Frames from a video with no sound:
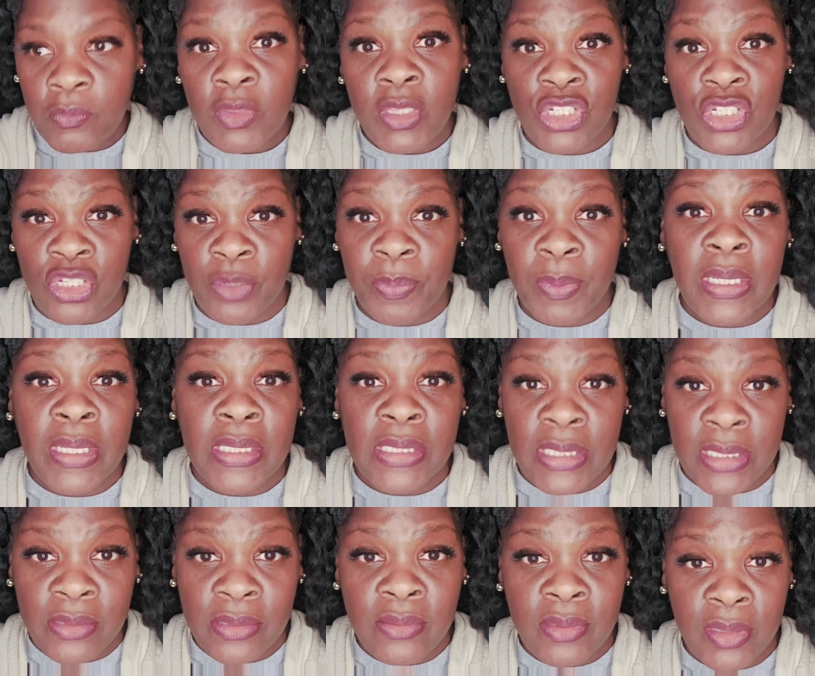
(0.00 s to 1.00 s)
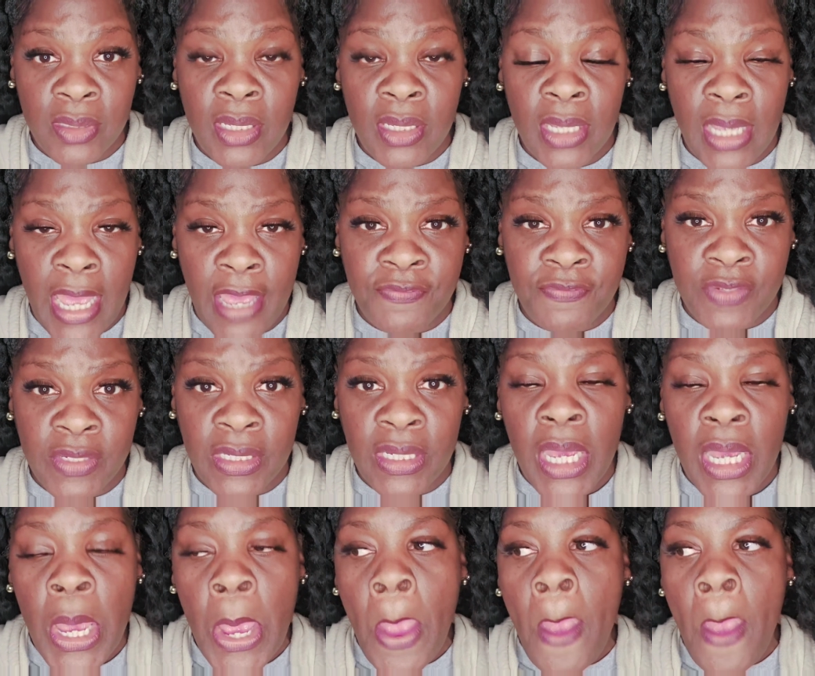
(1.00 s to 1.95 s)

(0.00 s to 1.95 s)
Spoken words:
The shipping is hefty,